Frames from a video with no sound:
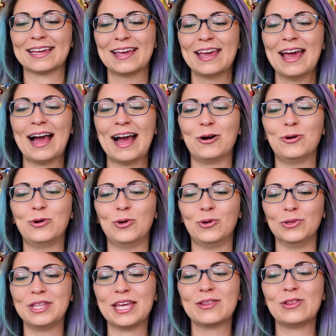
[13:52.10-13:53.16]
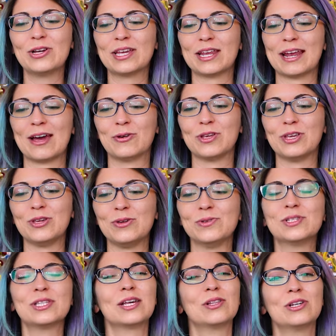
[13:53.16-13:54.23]
like how old they look and how
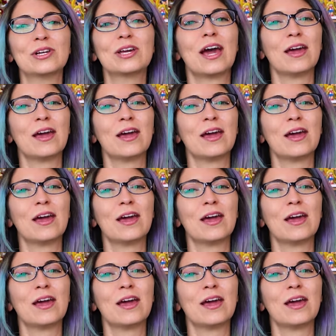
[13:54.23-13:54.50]
used they look.